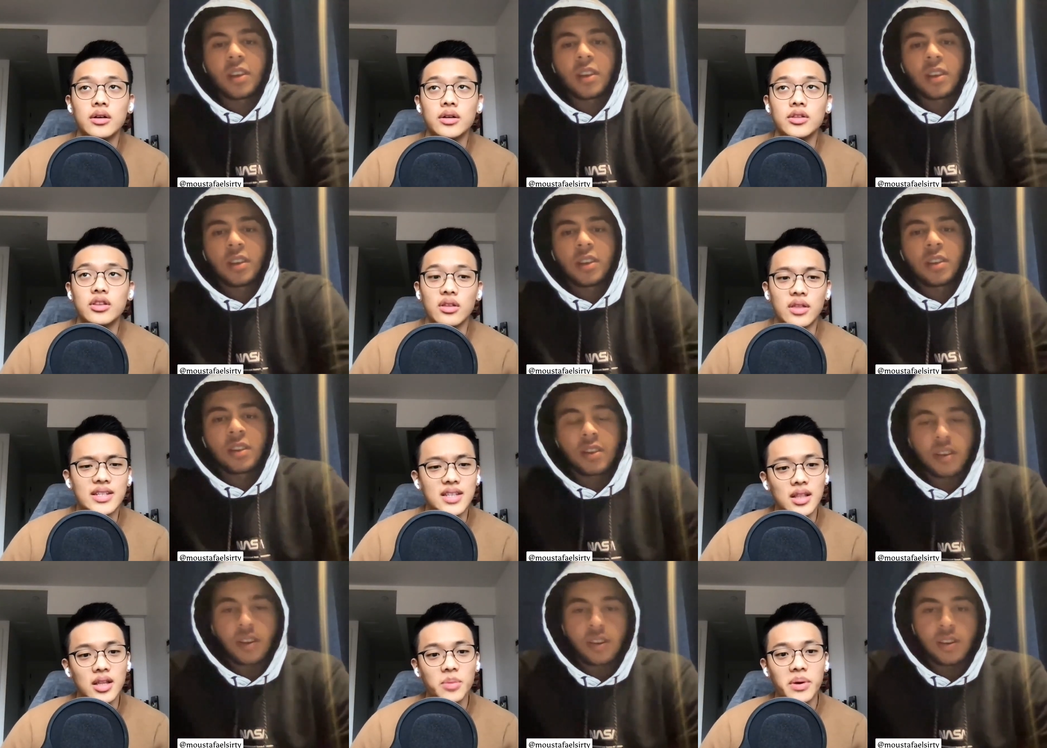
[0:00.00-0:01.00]
Speaker 1: do you think it's a
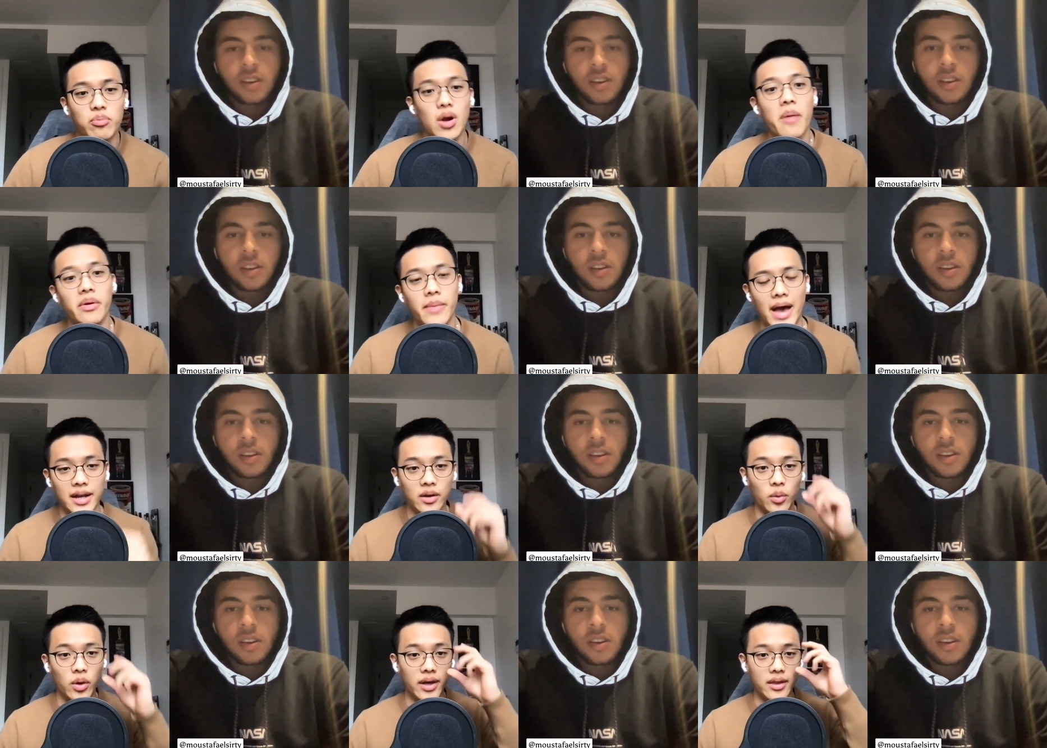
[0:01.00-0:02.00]
little bit
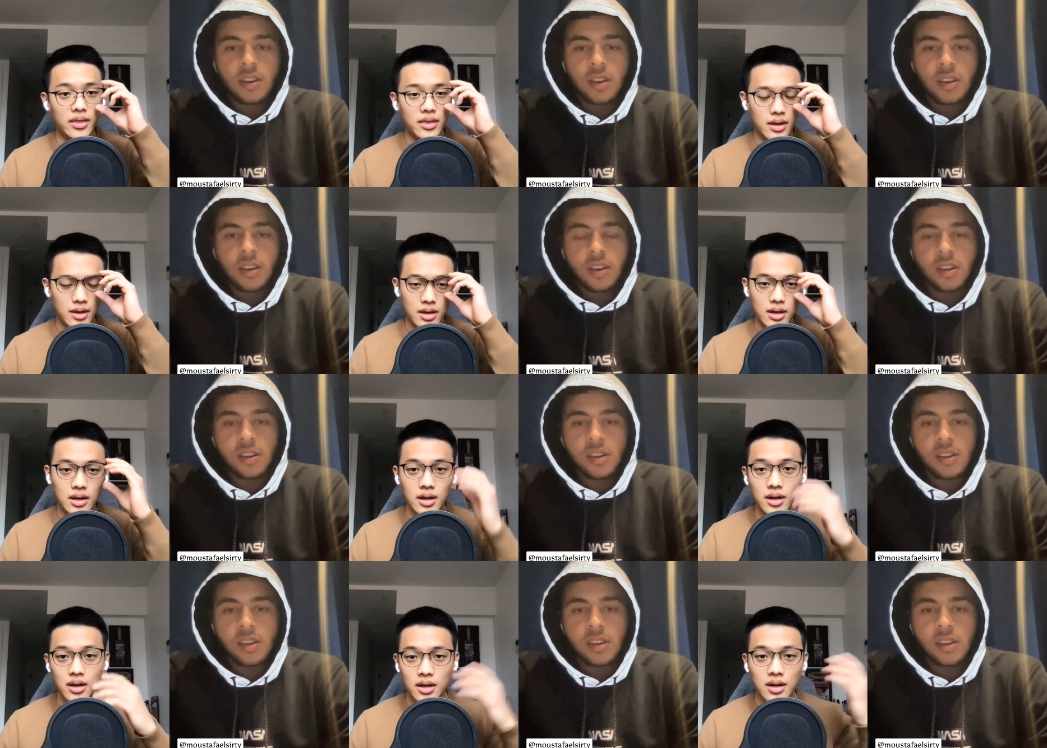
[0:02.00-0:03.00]
problematic with
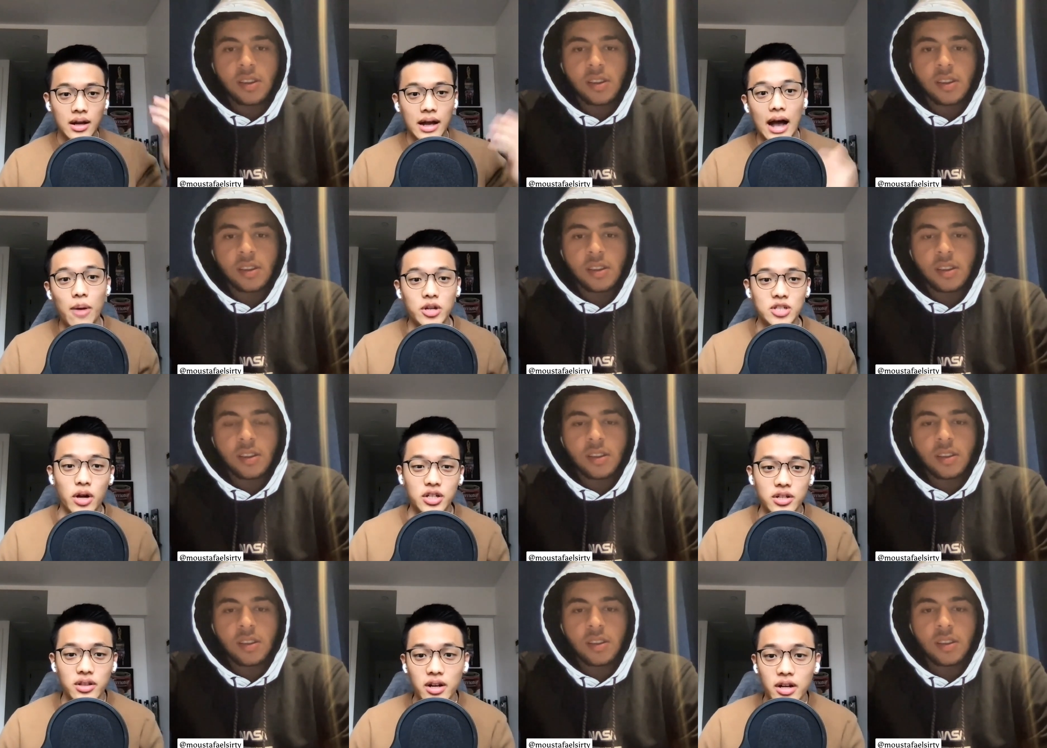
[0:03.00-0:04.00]
how much
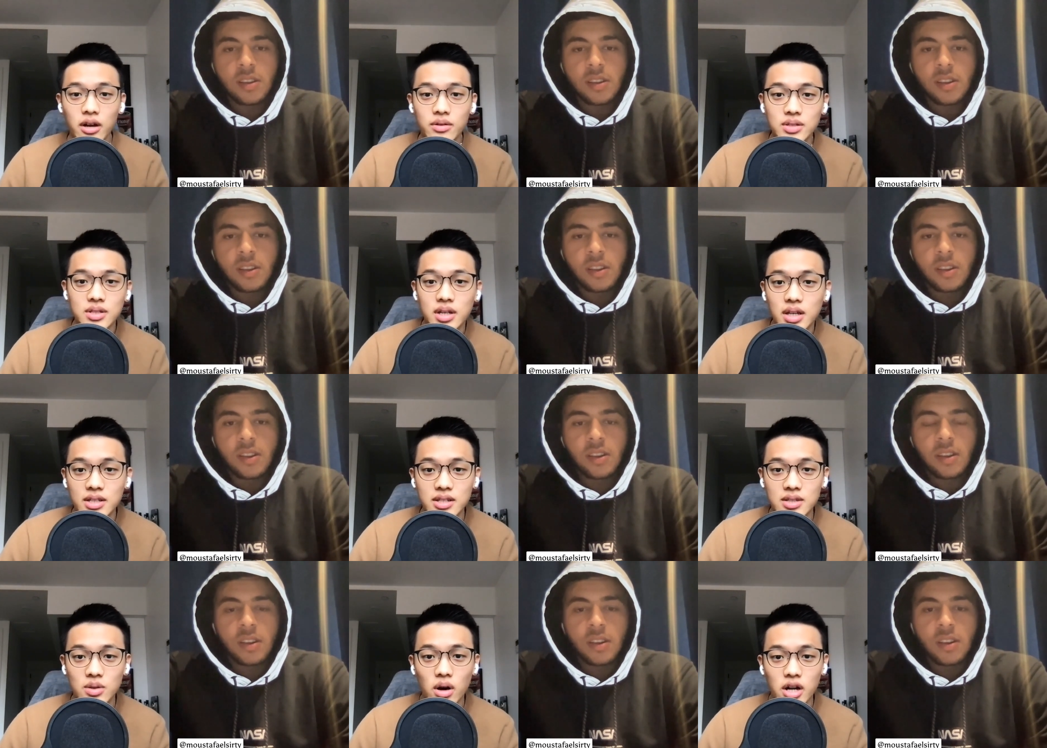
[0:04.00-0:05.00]
pressure there goes into
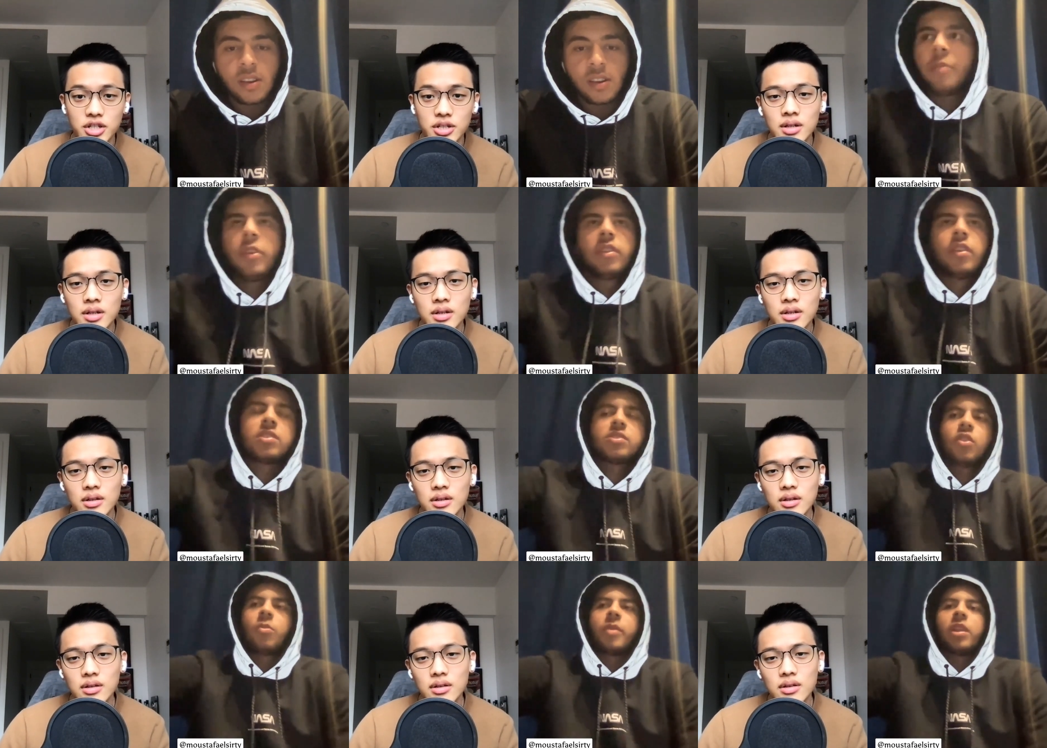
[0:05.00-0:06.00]
squash?
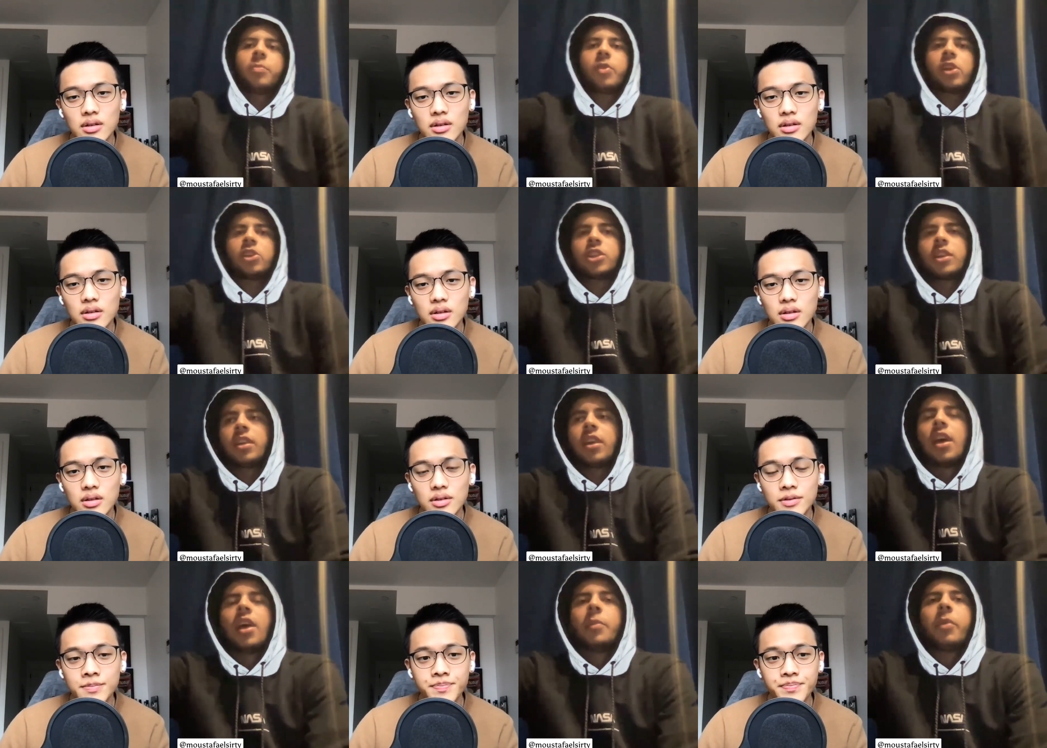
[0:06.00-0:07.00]
Speaker 2: So many pressure
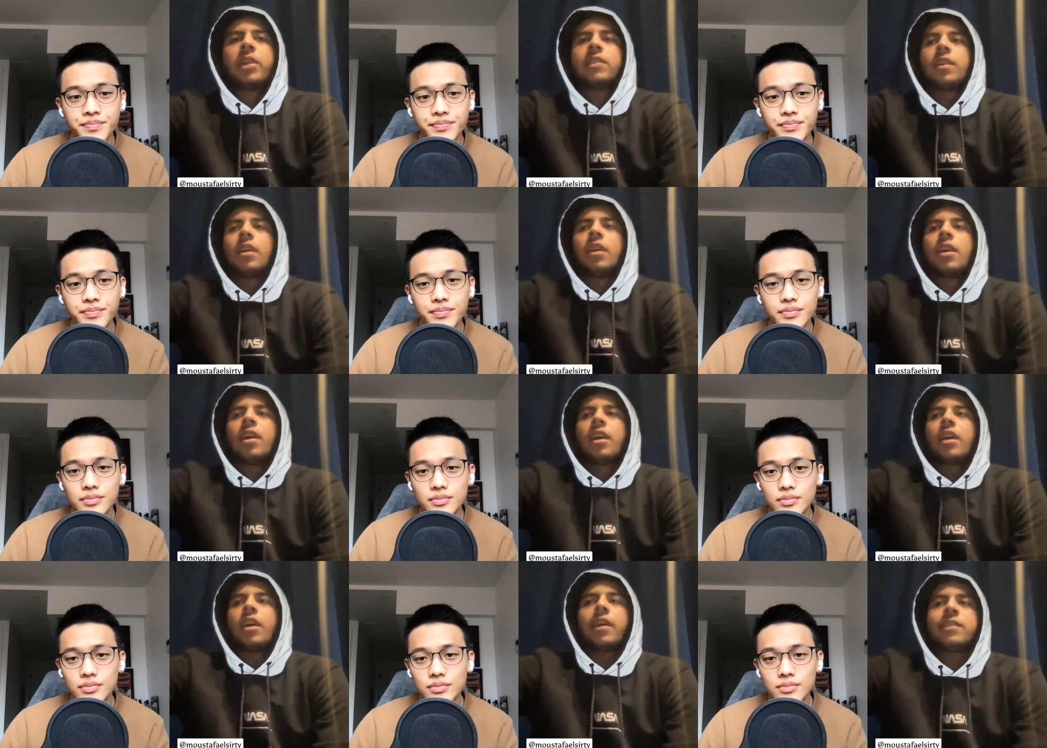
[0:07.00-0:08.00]
here, but
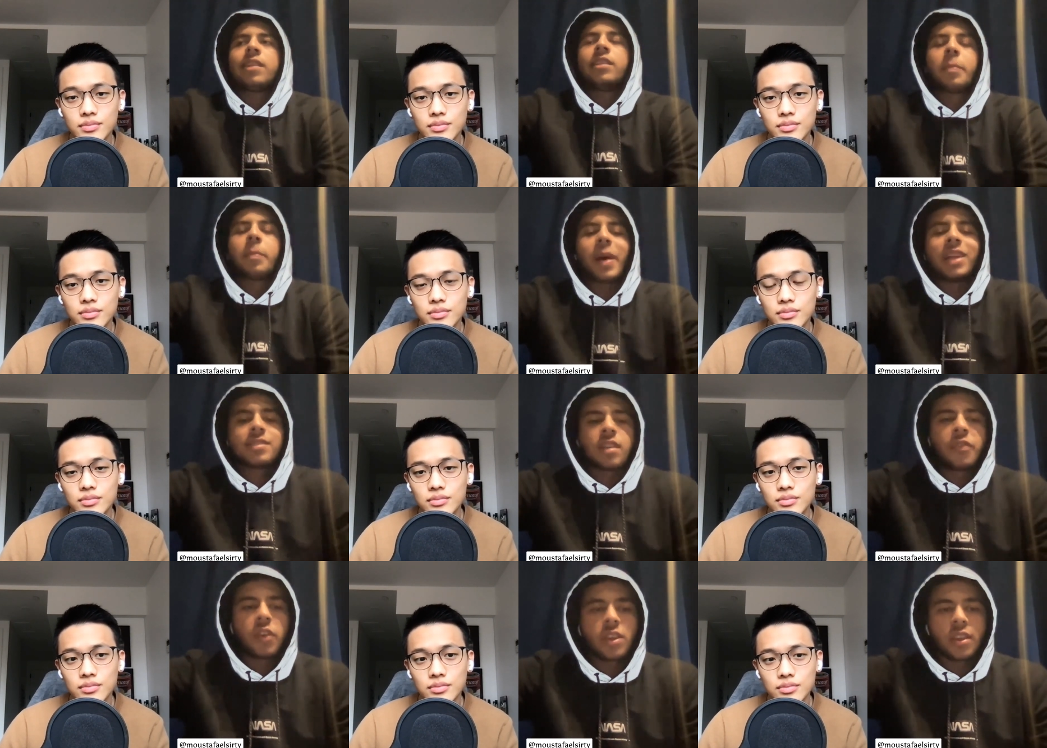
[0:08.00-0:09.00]
it, it
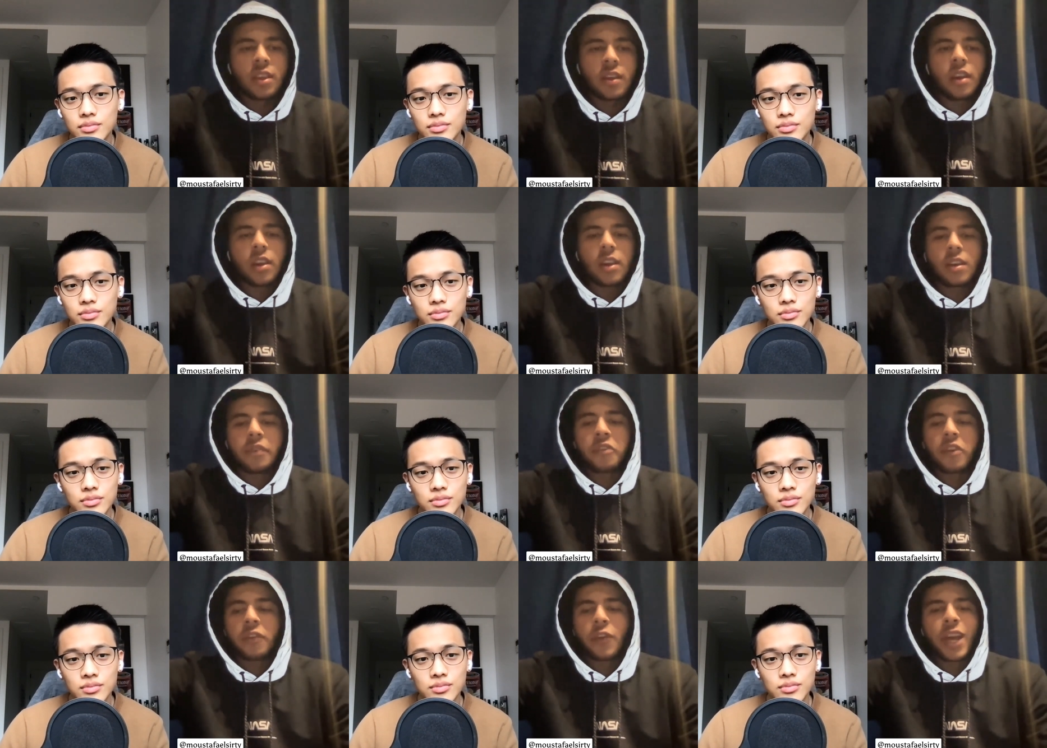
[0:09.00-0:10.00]
depends. If you
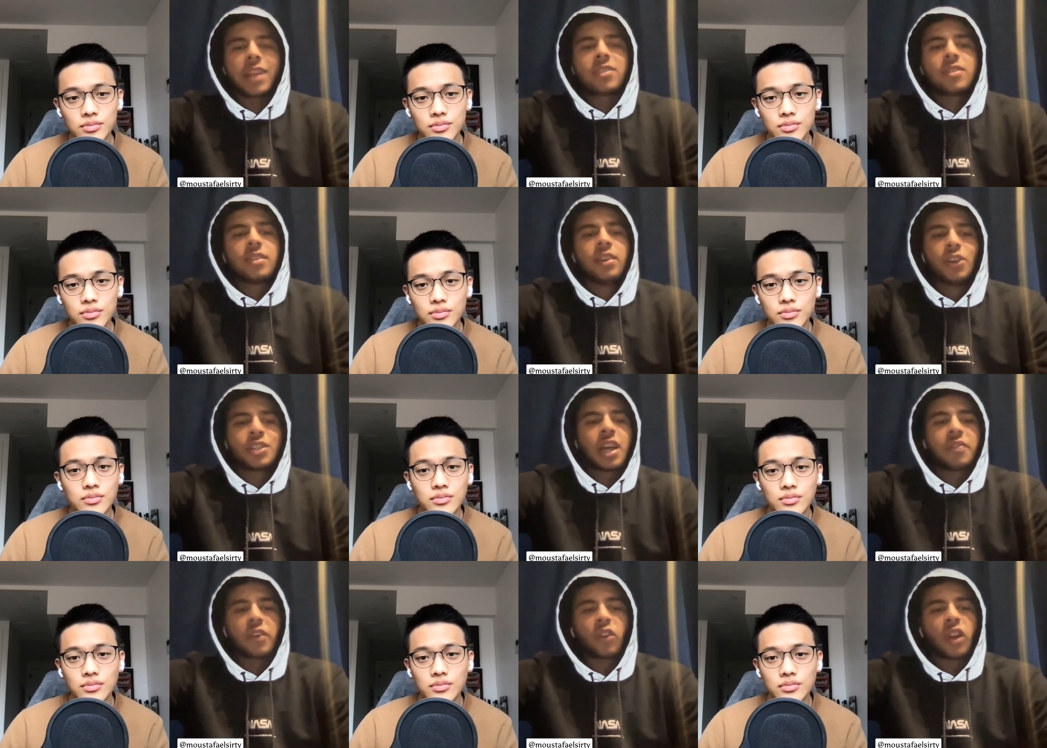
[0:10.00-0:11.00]
if if you get
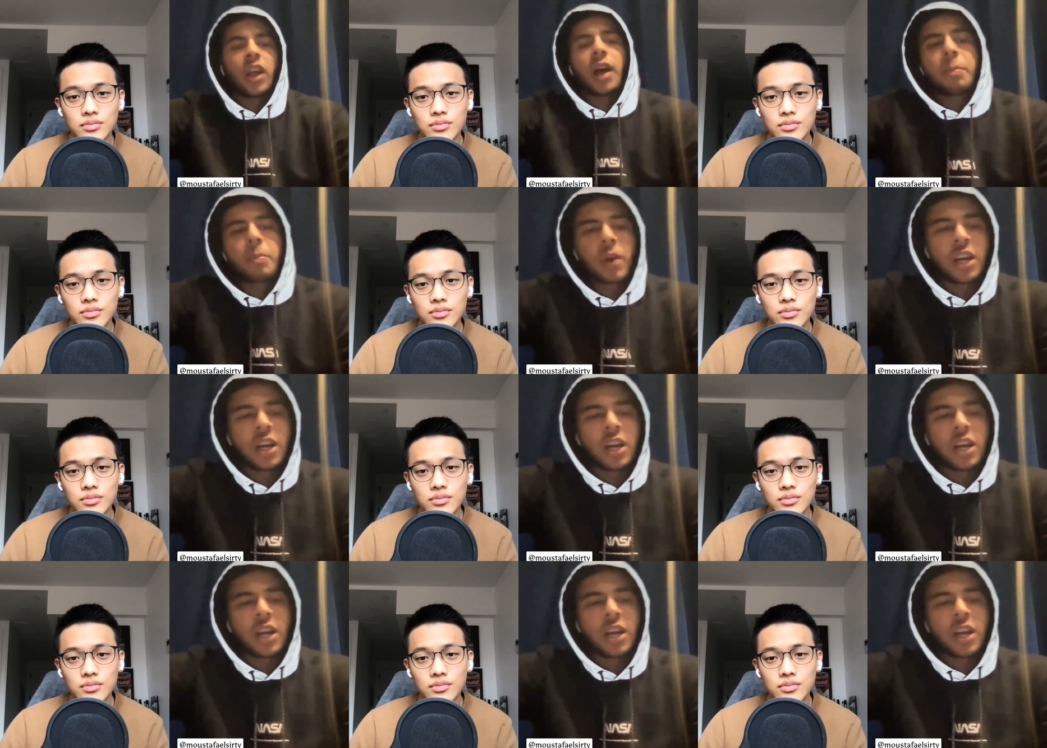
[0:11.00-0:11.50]
yourself into that